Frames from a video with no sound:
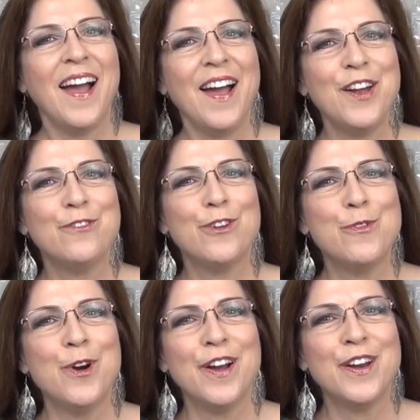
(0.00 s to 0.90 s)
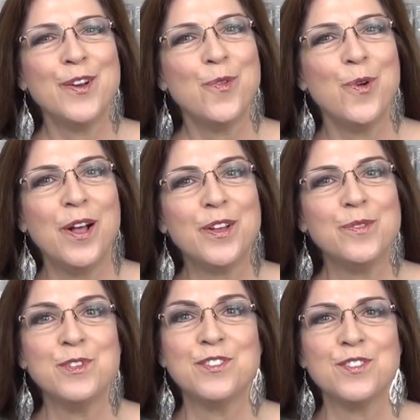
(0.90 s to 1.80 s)
Hi everyone, welcome
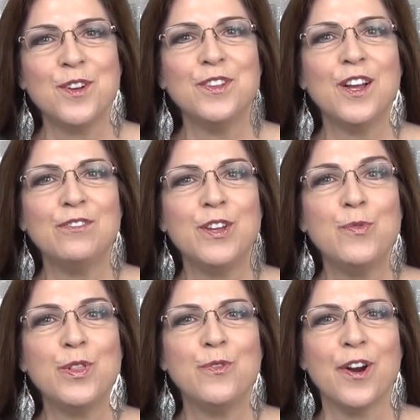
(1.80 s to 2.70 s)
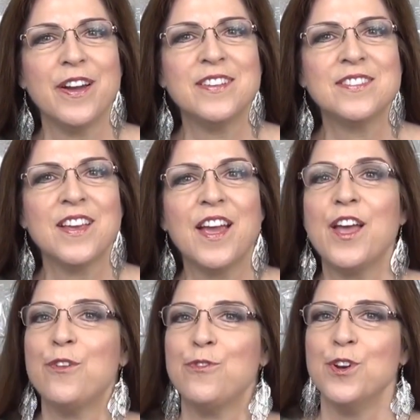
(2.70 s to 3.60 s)
to Sew Lovely with Grace.
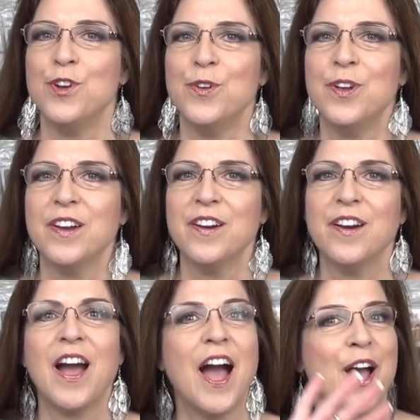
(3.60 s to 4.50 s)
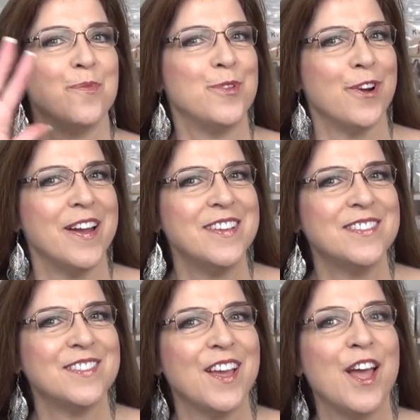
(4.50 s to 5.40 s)
If you're new here, I'm
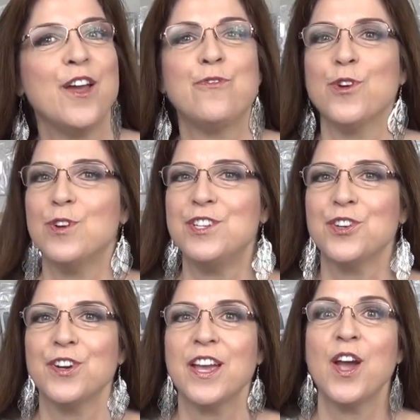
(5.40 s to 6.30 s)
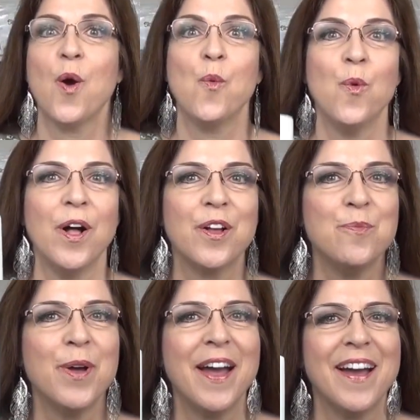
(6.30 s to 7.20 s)
Grace. If you're returning, welcome
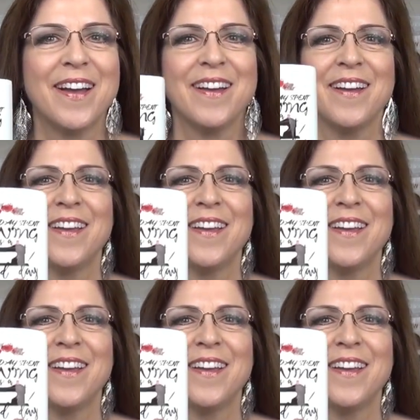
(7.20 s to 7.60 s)
back.